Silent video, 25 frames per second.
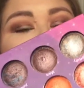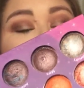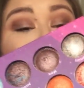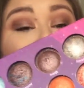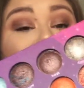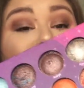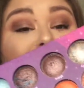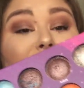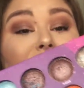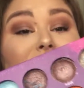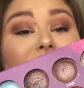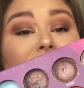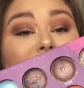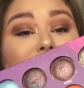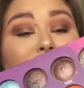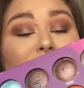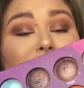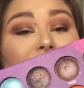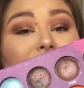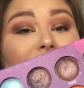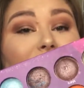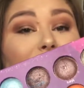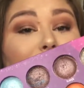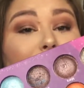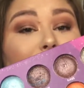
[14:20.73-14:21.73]
and so it makes this
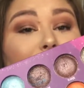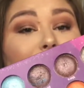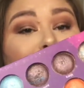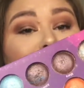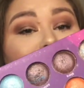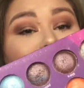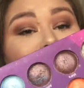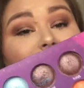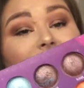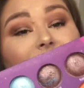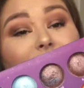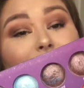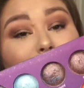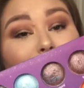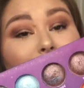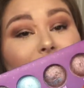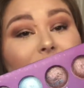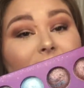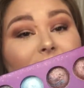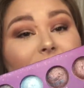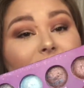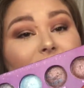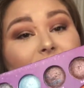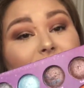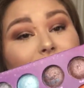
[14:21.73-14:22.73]
really pretty like
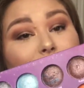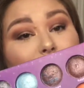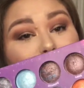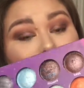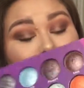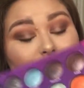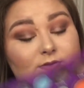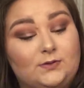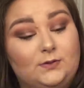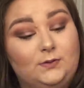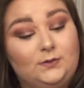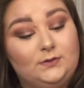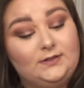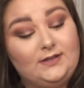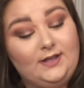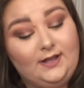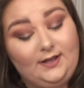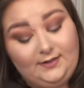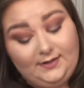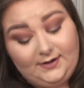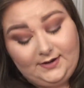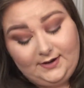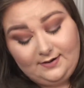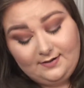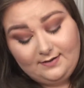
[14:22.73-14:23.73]
pinky rose gold
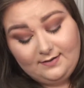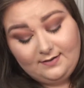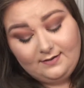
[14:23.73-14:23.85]
color.